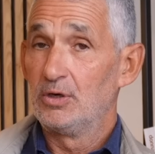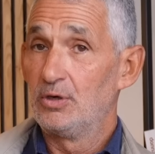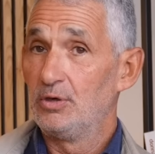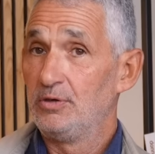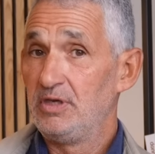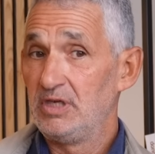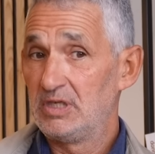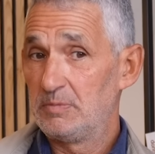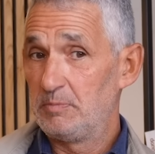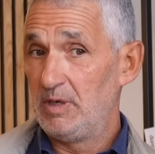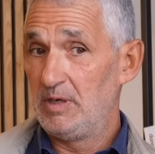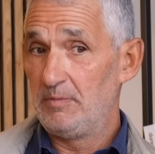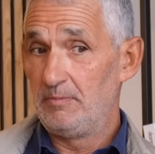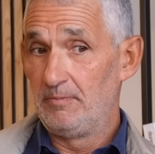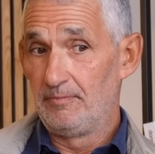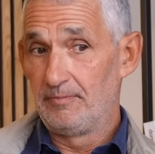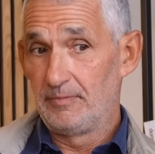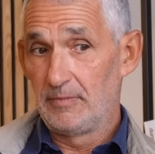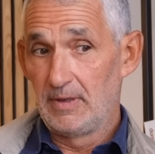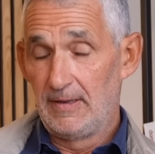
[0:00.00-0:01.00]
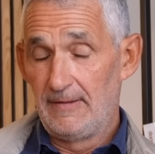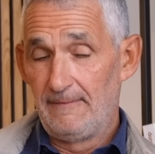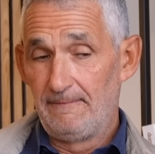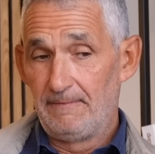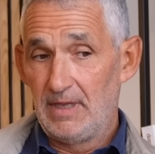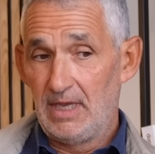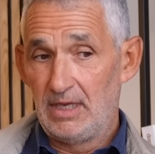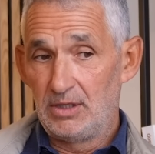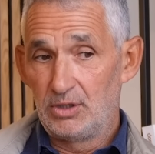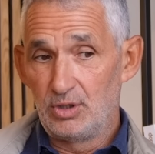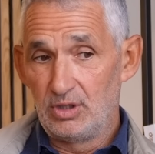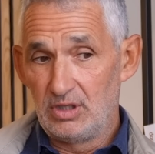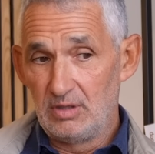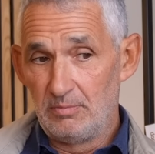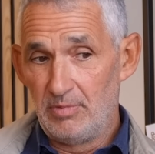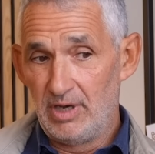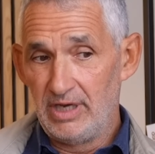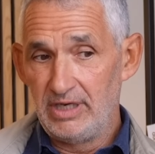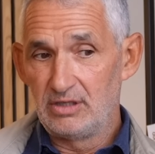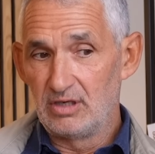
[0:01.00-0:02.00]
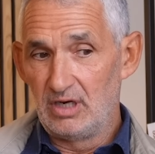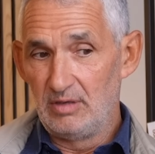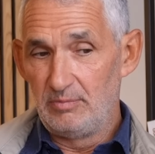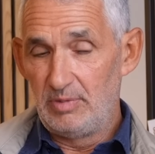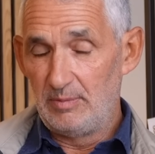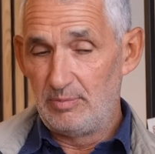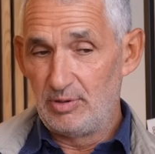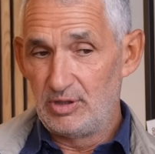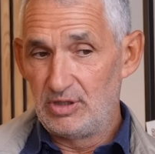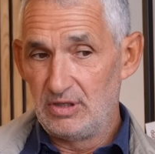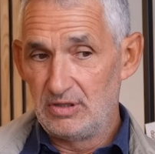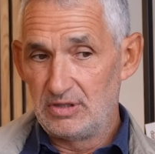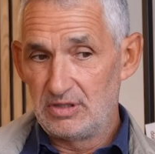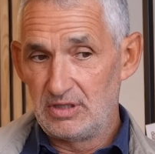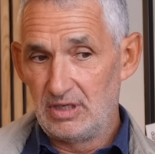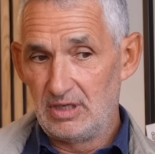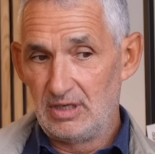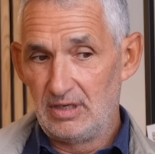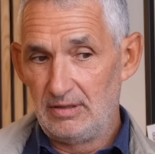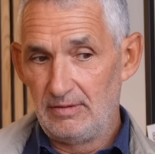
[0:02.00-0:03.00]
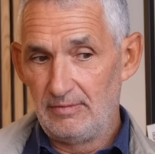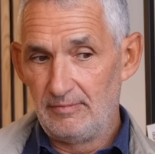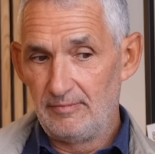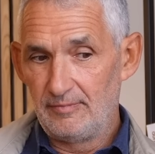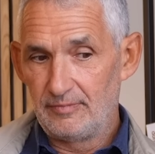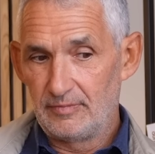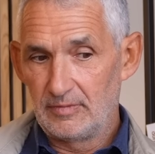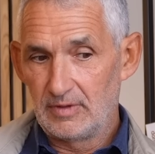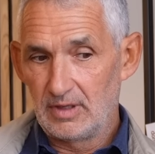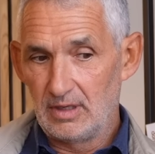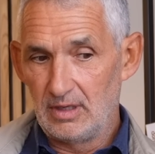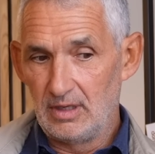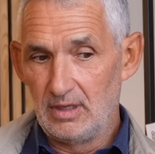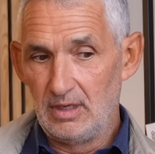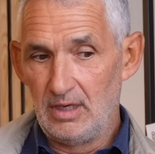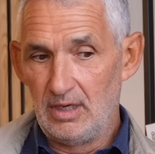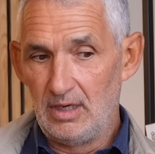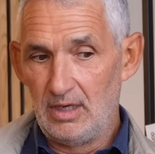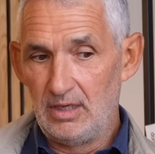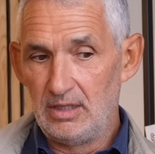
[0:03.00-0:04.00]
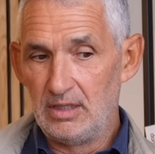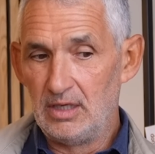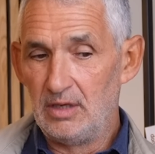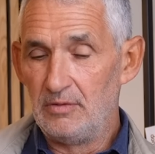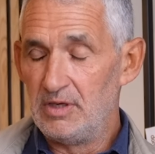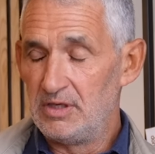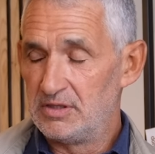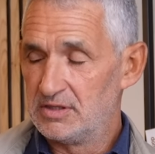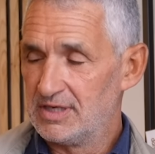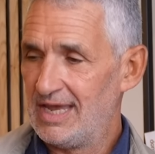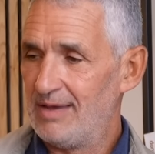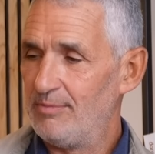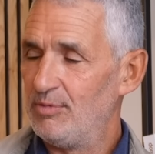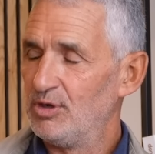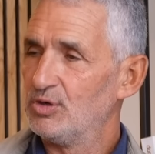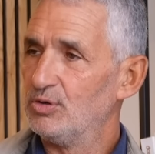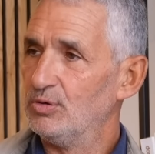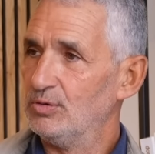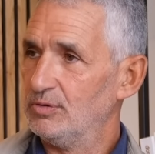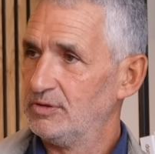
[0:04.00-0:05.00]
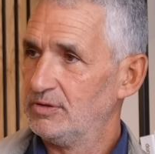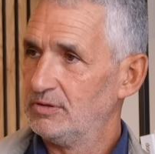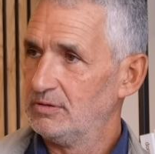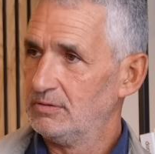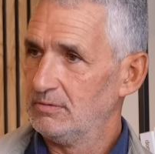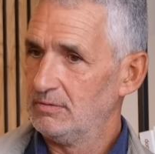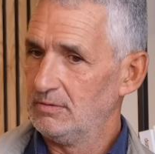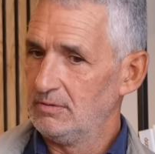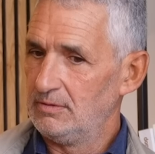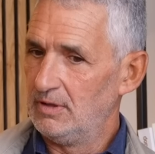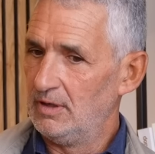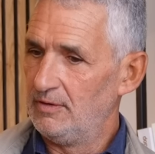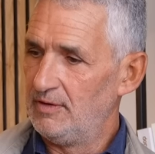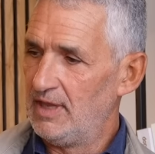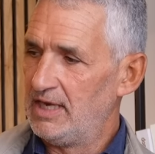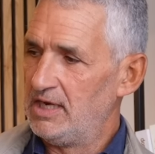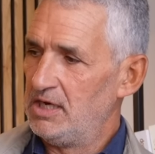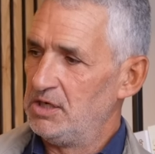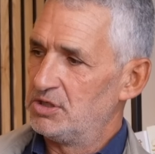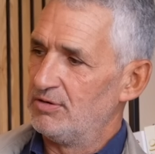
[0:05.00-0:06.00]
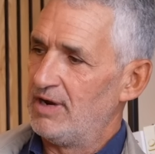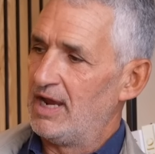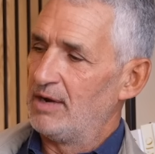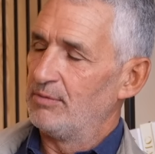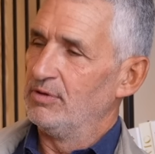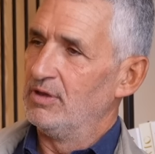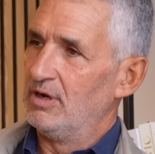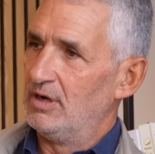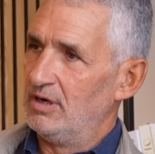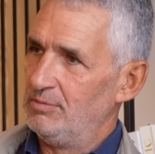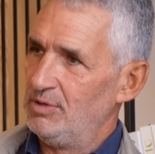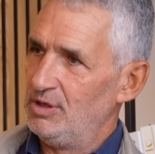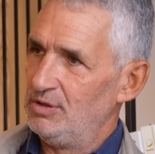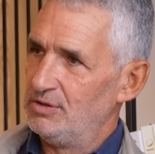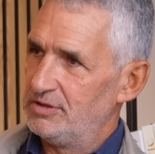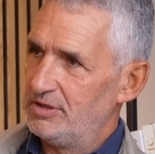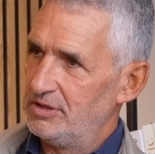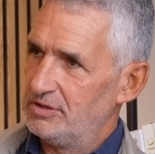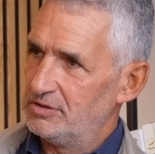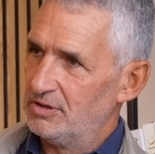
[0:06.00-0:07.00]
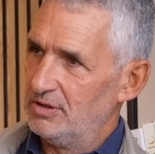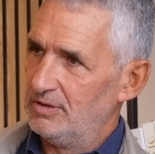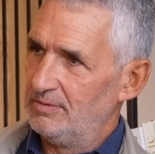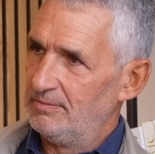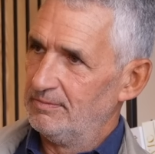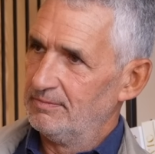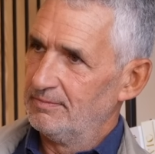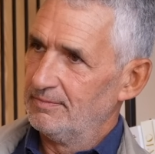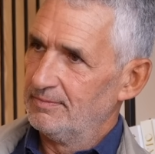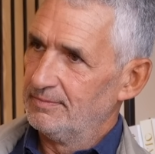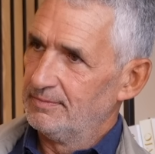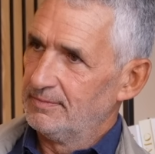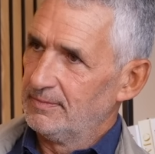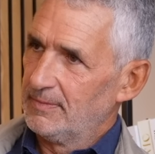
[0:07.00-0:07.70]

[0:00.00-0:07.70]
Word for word: could this be and could the microbe be producing you know, these chemicals that then interact with our immune system,